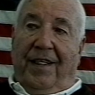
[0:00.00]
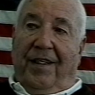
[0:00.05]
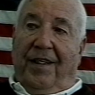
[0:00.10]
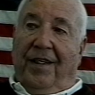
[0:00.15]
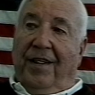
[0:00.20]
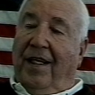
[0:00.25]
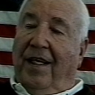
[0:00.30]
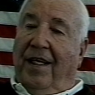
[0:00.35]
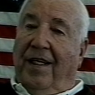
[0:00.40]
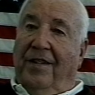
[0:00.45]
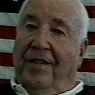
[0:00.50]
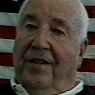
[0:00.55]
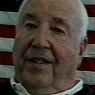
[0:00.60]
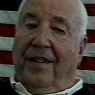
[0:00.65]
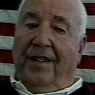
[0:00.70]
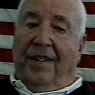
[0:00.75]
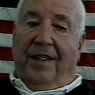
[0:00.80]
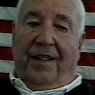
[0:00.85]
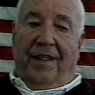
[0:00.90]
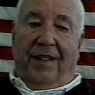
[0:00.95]
Lots
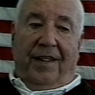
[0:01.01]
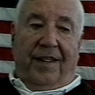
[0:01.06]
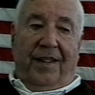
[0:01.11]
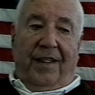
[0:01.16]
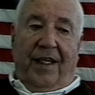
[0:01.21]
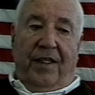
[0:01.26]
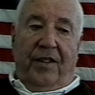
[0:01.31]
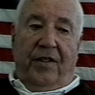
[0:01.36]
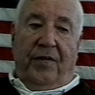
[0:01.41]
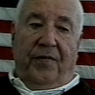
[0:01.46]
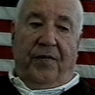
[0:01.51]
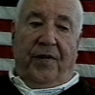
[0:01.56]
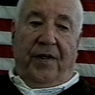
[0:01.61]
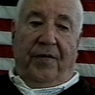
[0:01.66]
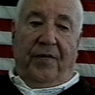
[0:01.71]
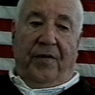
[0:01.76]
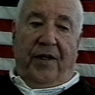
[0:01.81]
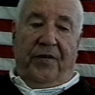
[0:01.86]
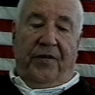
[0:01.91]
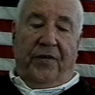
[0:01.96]
of lots of
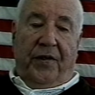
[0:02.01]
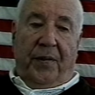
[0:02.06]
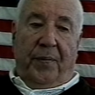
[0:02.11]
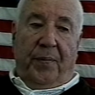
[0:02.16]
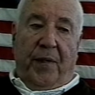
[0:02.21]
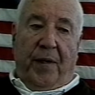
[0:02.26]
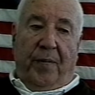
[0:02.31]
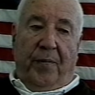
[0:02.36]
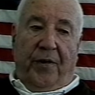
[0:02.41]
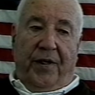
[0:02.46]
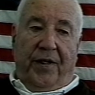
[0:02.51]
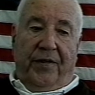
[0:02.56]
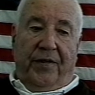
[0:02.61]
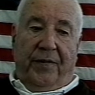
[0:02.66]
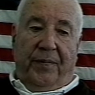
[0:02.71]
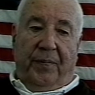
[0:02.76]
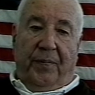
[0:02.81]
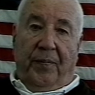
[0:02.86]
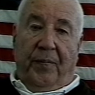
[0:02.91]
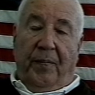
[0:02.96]
interesting memories.
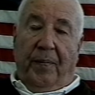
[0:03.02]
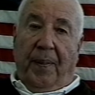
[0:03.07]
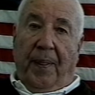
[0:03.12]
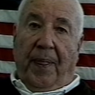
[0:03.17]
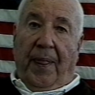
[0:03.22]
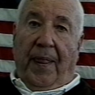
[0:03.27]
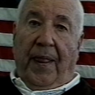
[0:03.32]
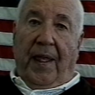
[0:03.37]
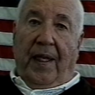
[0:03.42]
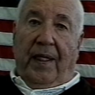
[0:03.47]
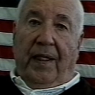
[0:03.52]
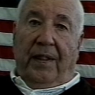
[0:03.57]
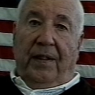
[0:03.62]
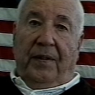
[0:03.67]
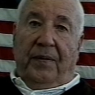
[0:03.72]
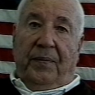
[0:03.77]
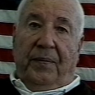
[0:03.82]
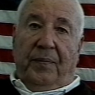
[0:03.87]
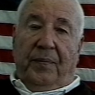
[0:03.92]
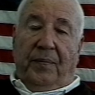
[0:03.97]

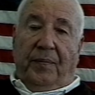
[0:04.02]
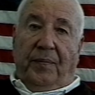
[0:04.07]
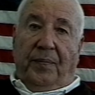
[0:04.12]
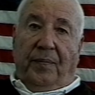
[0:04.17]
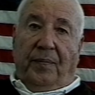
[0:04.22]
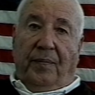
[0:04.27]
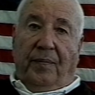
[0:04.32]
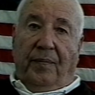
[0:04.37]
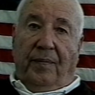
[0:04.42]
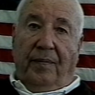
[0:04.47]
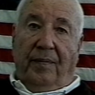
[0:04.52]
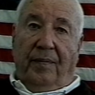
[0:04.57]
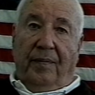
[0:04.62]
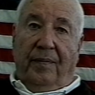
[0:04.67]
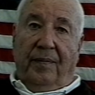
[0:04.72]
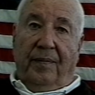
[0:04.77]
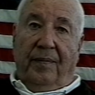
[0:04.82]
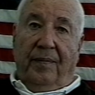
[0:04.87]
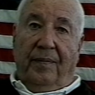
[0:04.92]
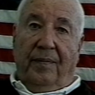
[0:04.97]
Well, now let's go into
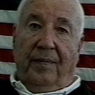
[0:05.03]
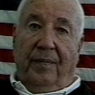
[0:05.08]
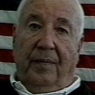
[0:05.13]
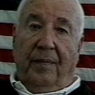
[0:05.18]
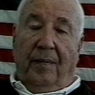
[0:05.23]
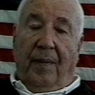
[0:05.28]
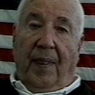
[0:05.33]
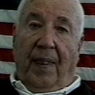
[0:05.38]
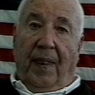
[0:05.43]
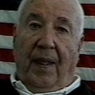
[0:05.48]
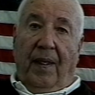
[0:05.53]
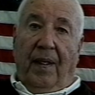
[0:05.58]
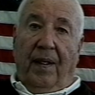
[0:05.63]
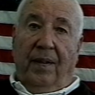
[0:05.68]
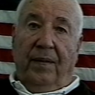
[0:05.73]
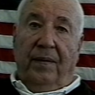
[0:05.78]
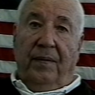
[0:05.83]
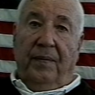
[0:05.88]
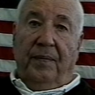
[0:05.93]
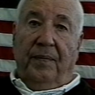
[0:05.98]
life after
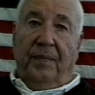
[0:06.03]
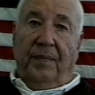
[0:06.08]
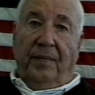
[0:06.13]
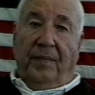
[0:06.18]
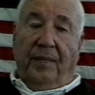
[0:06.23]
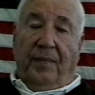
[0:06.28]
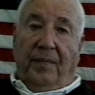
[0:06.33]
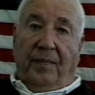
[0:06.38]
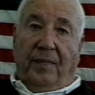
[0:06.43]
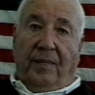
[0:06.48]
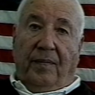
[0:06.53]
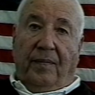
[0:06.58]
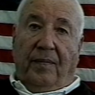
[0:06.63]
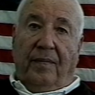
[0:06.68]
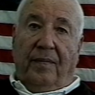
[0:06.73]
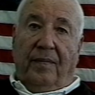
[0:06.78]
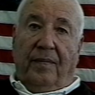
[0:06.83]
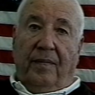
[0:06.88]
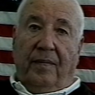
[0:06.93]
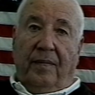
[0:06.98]
service.
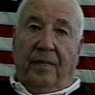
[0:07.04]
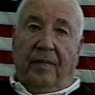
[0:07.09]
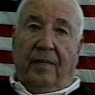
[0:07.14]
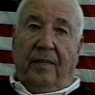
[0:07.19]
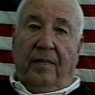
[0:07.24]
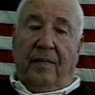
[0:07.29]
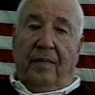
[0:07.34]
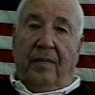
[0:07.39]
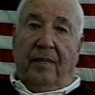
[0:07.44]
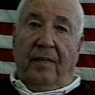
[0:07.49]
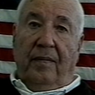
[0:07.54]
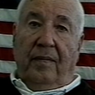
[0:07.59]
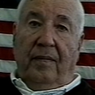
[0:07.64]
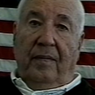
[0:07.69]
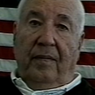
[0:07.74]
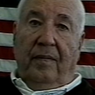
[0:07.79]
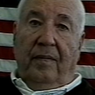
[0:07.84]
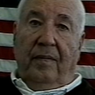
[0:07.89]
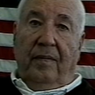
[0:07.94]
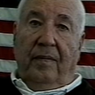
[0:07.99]
You
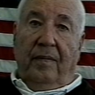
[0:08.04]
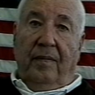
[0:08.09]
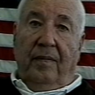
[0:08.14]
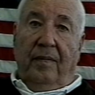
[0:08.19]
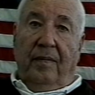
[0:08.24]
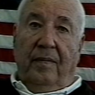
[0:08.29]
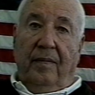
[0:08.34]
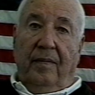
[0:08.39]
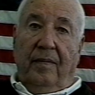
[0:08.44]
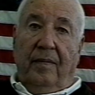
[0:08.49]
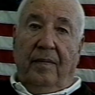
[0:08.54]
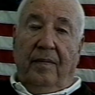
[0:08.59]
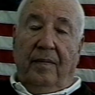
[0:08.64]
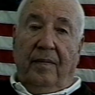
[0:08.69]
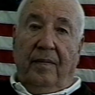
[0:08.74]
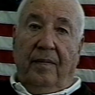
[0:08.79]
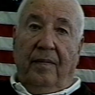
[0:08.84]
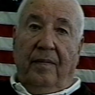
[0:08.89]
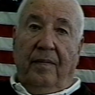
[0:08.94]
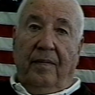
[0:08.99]
uh, did you
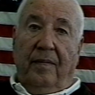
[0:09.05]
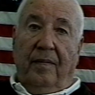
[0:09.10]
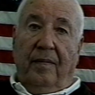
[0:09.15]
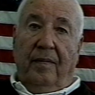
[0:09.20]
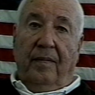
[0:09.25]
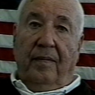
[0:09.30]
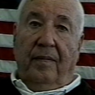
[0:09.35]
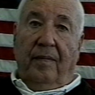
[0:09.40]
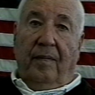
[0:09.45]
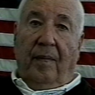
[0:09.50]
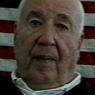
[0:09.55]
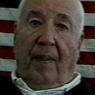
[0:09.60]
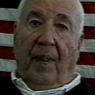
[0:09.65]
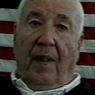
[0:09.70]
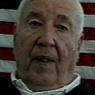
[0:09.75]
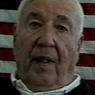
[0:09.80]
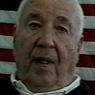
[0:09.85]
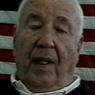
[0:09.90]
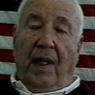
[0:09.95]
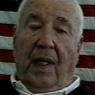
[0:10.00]
specialize in
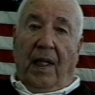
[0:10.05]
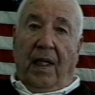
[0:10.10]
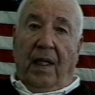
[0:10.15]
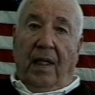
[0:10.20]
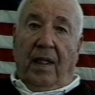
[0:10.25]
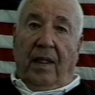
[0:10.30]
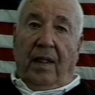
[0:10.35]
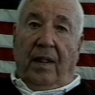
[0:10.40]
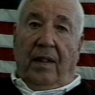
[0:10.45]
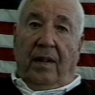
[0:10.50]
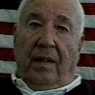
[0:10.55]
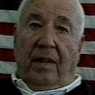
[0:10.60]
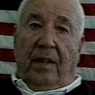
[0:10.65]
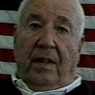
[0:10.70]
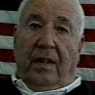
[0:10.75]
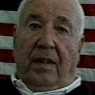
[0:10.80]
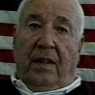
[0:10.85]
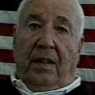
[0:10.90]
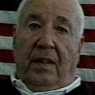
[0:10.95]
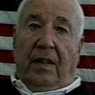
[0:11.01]
Dartmouth? What was your
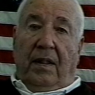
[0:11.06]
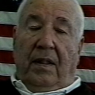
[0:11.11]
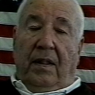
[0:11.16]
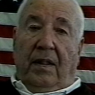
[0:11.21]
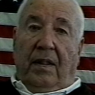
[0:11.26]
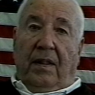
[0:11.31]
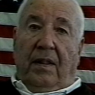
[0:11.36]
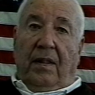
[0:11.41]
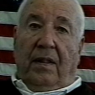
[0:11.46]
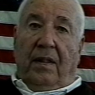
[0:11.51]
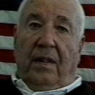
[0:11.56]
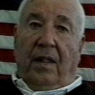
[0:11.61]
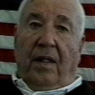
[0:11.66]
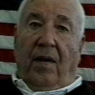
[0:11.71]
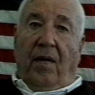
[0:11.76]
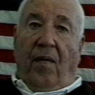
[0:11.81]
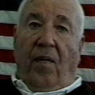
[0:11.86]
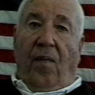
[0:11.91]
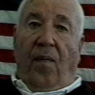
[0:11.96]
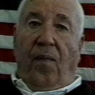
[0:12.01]
curriculum, and what
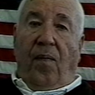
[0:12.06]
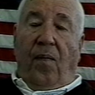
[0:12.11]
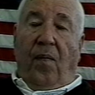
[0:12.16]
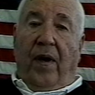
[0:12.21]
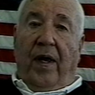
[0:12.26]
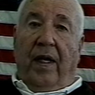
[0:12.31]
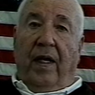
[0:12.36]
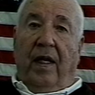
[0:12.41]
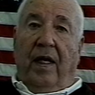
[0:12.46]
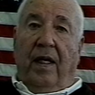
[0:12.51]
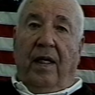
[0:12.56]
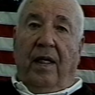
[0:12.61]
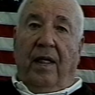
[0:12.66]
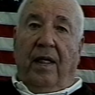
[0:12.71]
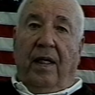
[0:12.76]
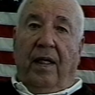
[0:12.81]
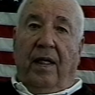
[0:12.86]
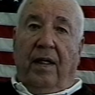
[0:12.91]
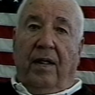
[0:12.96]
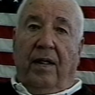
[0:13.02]
were the well, I,
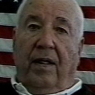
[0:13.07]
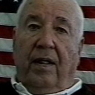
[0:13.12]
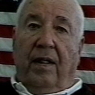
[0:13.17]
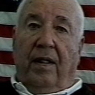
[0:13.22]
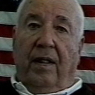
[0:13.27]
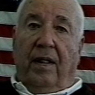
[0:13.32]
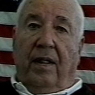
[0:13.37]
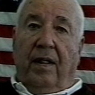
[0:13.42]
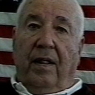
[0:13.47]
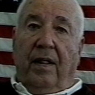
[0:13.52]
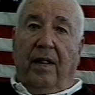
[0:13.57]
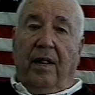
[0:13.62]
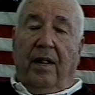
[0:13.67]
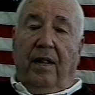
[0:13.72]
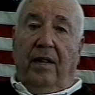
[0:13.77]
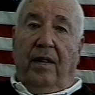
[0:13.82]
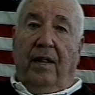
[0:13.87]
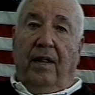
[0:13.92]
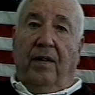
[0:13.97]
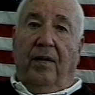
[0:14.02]
courses yeah, you liked best?
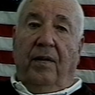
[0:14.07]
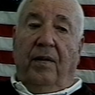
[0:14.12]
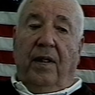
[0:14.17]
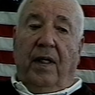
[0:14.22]
Uh,